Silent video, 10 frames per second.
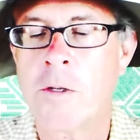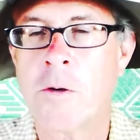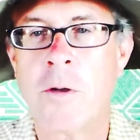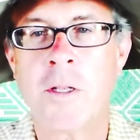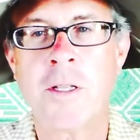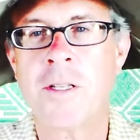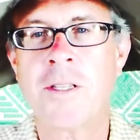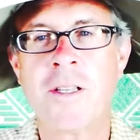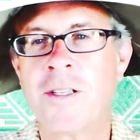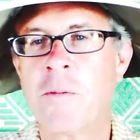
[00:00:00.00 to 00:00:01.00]
So it,
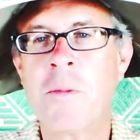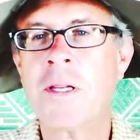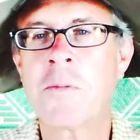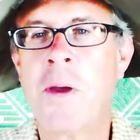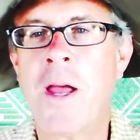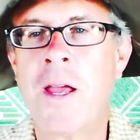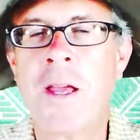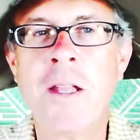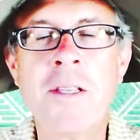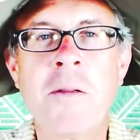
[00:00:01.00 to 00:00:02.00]
it's, it's a mixed
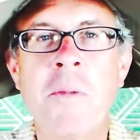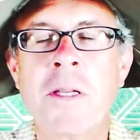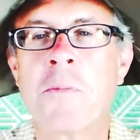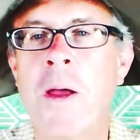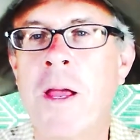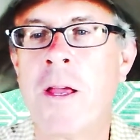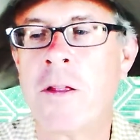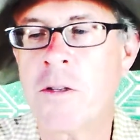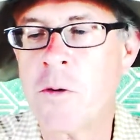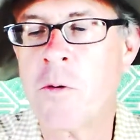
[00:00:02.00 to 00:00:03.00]
bag. It is a mixed bag.
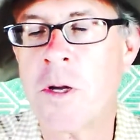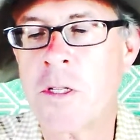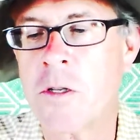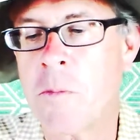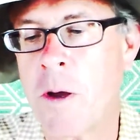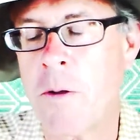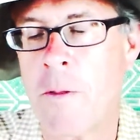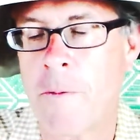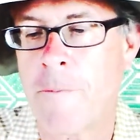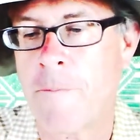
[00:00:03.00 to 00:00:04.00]
There's no question about it.